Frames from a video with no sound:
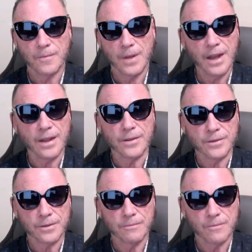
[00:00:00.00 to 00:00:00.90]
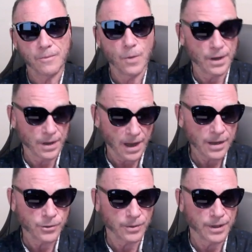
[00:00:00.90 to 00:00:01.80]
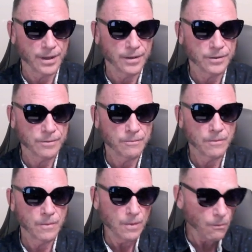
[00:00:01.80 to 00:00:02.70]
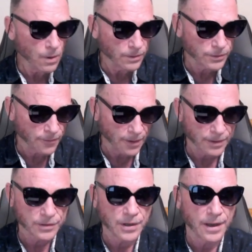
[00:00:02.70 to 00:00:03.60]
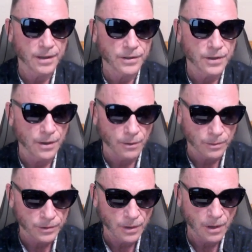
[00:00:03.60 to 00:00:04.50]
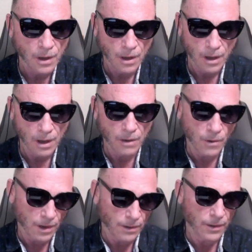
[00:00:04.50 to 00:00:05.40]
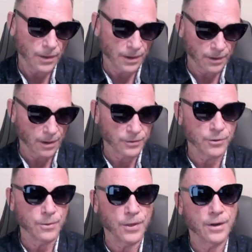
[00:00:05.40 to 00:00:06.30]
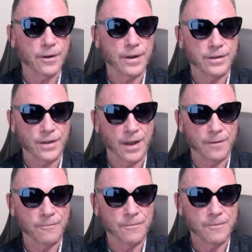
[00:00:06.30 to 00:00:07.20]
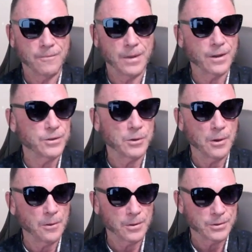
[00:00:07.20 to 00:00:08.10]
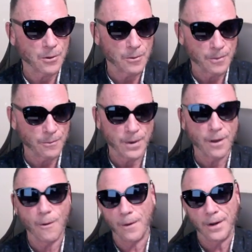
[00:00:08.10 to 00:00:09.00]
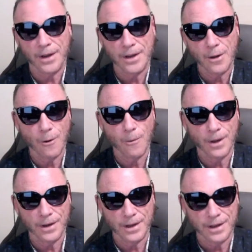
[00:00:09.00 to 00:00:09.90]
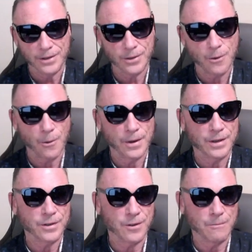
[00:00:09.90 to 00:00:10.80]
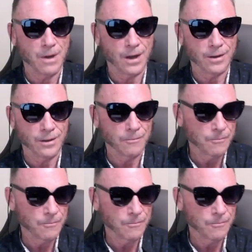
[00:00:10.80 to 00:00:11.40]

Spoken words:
is, what it actually is. Well, as far as science knows. Well, there are 2 theories then, because you know we already know what it is according to the model.